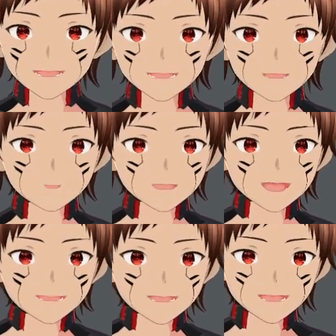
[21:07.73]
view of
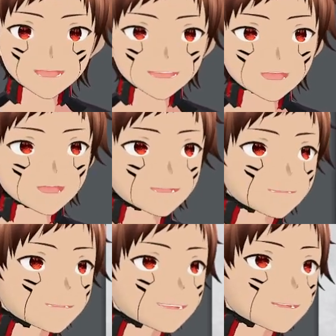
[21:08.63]
what's going to happen in the
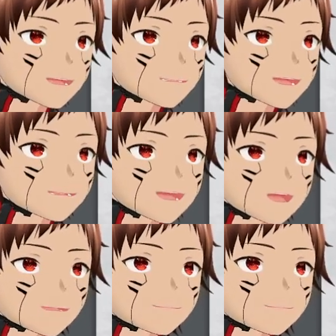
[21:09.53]
meta just from